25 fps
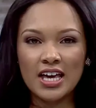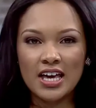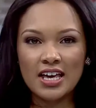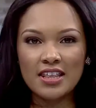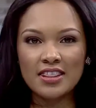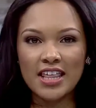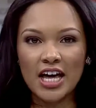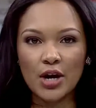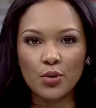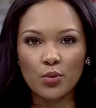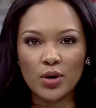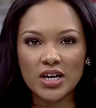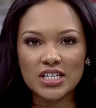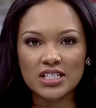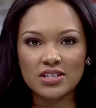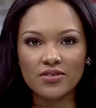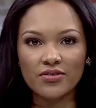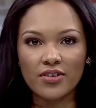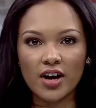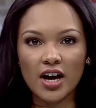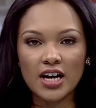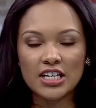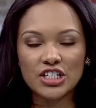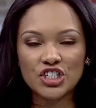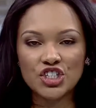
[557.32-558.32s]
That was
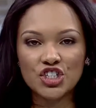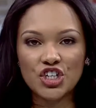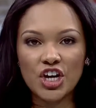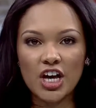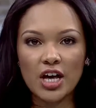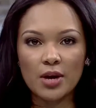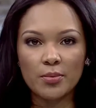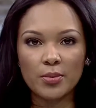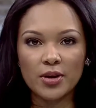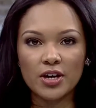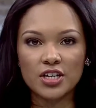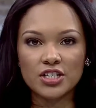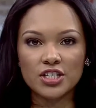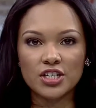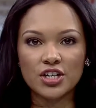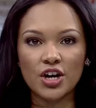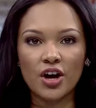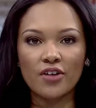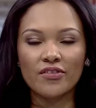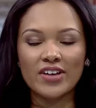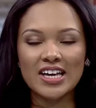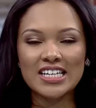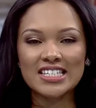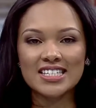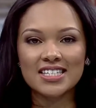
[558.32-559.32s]
Vice Chairperson
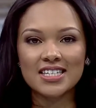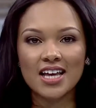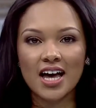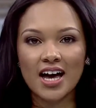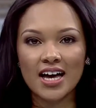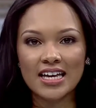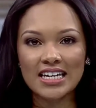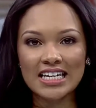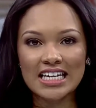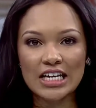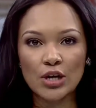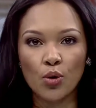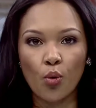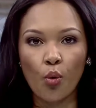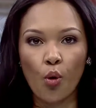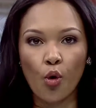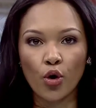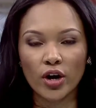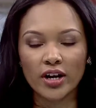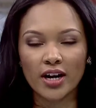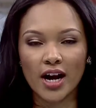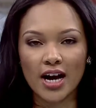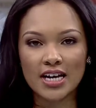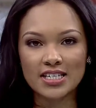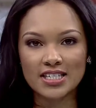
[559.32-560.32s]
of a Sign-E
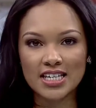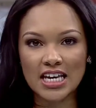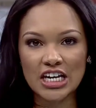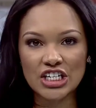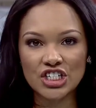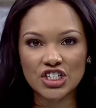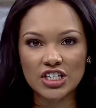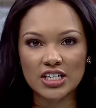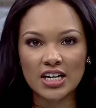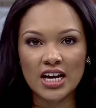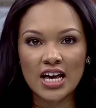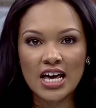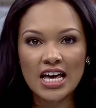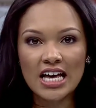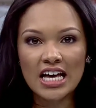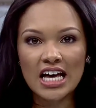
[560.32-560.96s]
organization,